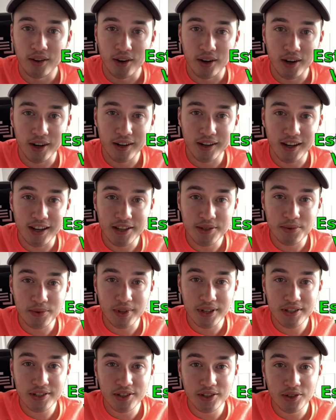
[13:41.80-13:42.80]
All right, guys, well,
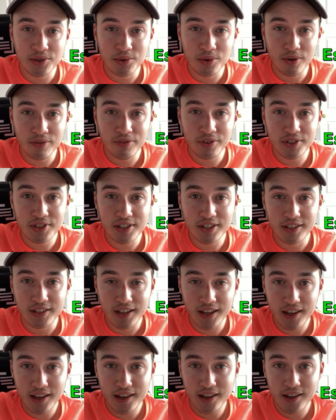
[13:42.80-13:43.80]
that's going to do it for
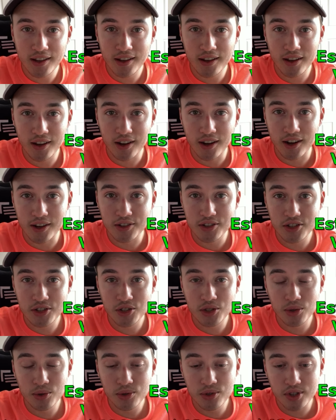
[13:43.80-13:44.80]
today. Uh, just
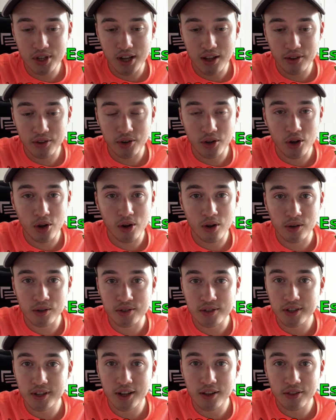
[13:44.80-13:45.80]
two solid
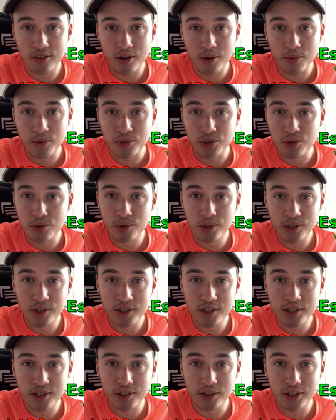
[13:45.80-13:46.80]
hauls that I thought were too good
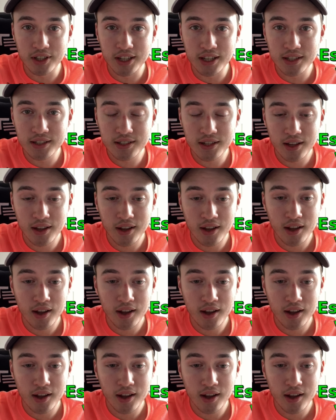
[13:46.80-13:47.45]
to delete.